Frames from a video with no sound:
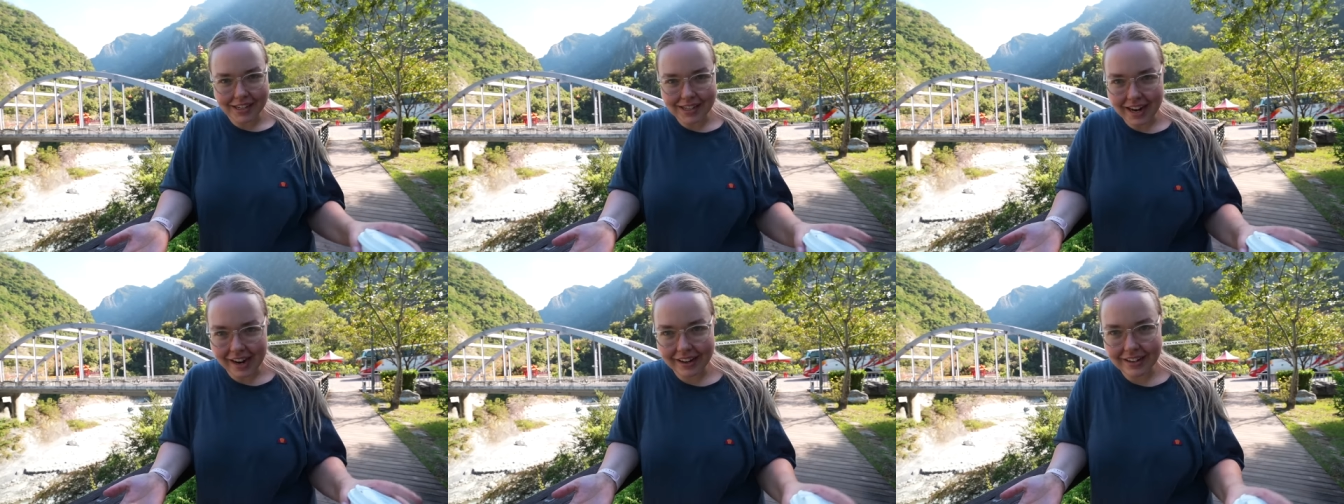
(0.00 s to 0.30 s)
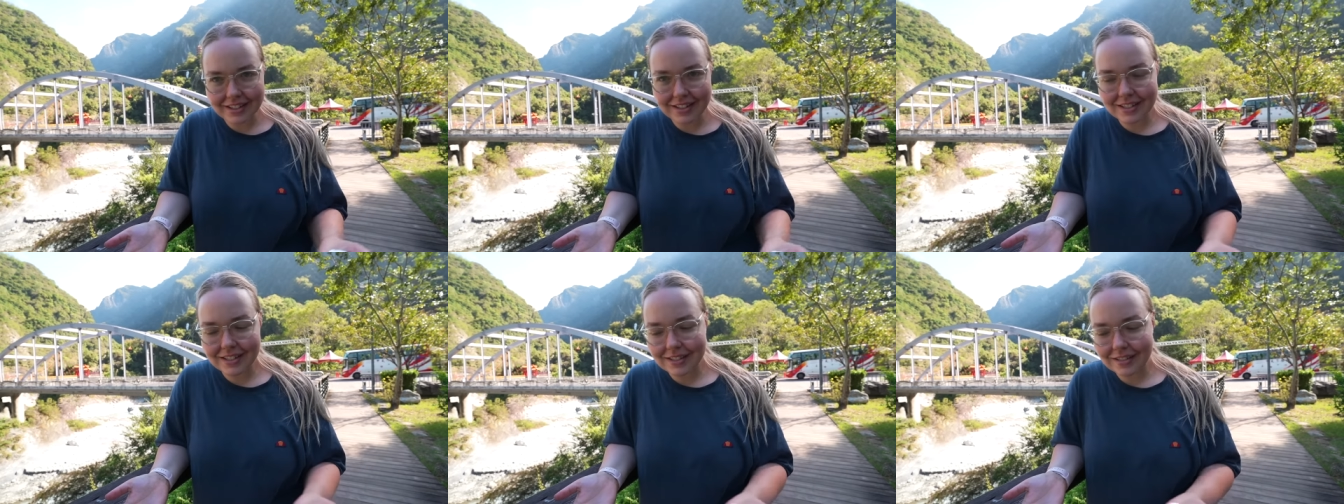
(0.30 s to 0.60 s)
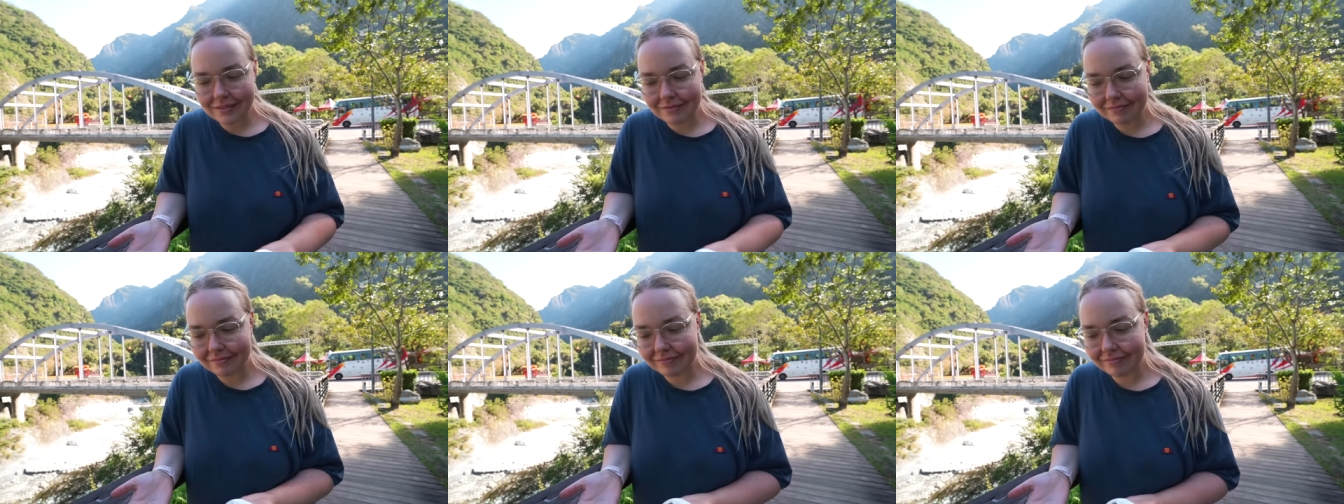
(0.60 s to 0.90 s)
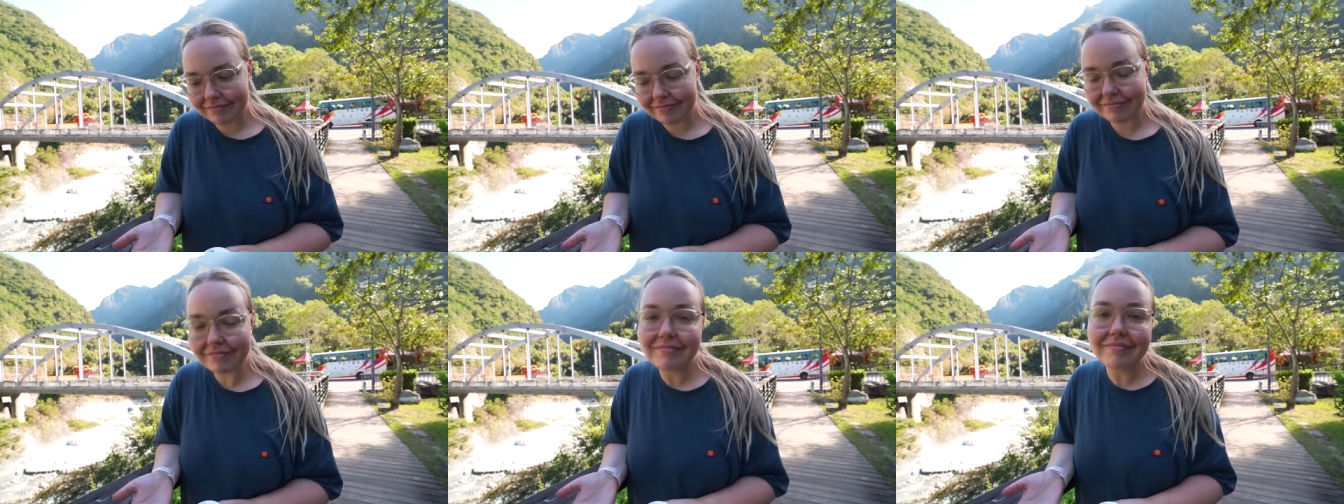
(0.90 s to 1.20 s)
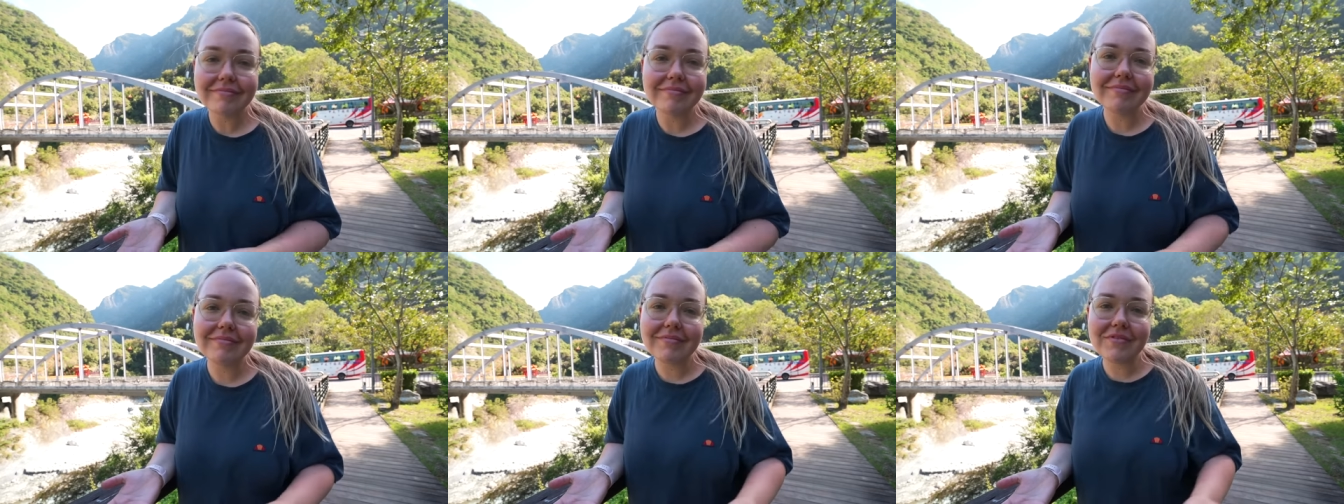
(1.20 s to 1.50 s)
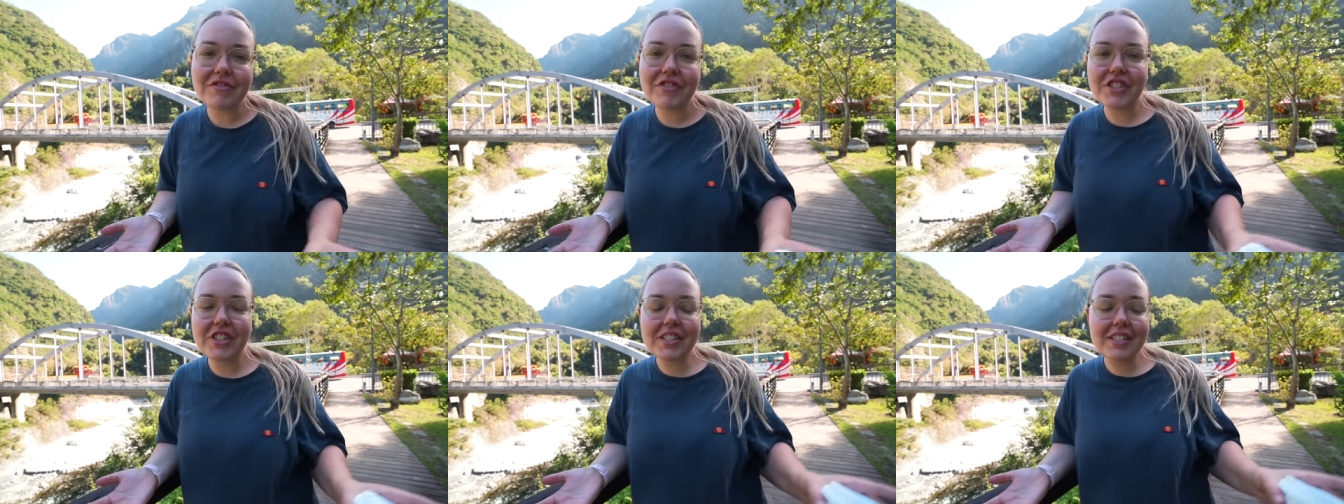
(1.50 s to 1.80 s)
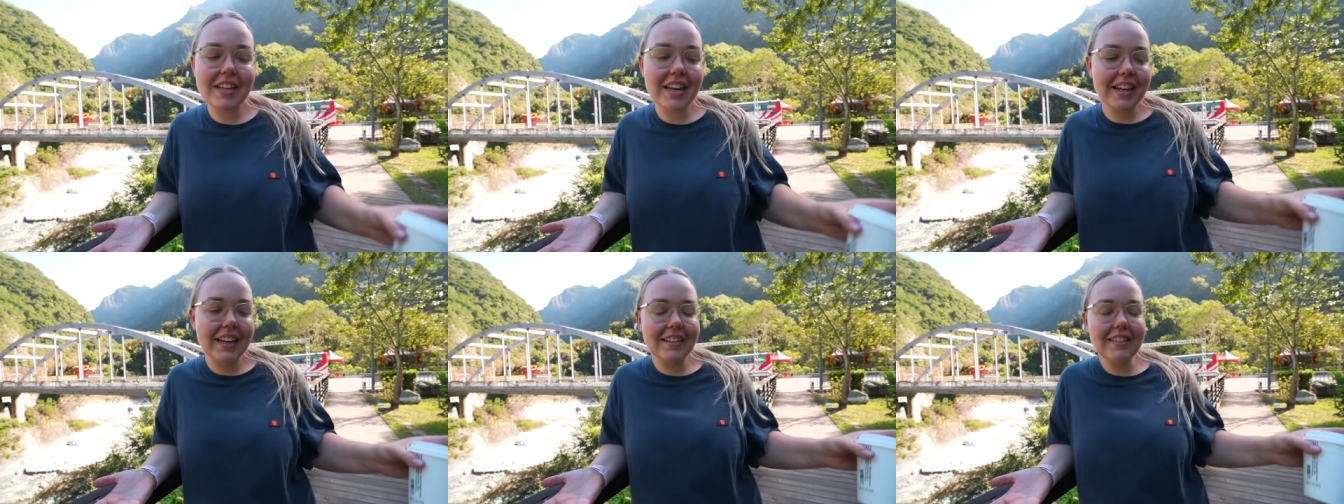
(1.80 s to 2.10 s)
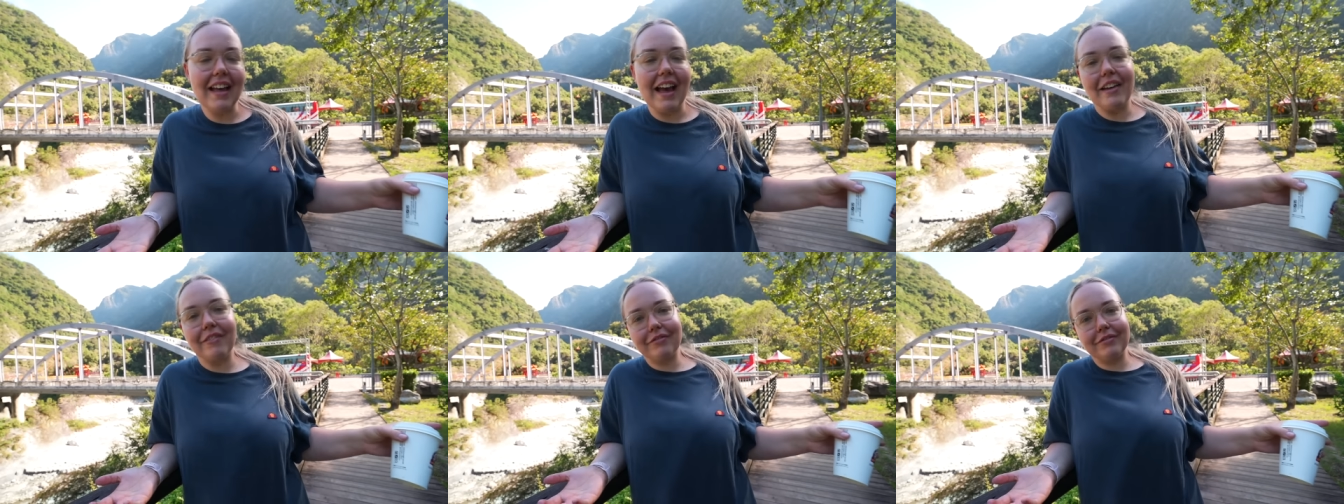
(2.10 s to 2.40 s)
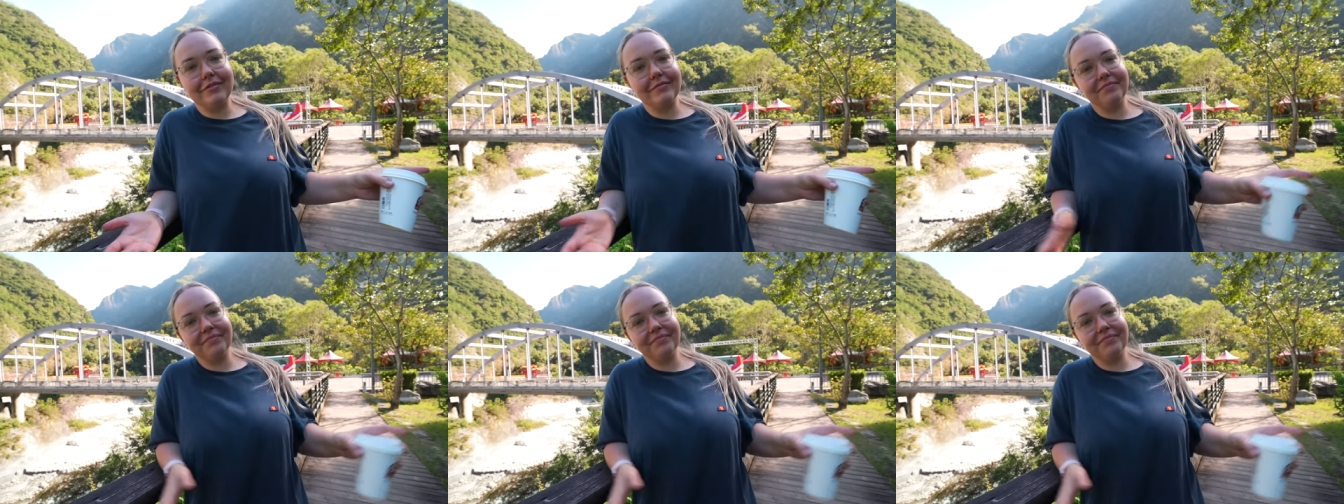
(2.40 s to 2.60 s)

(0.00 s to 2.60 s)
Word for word: days. Just like in life.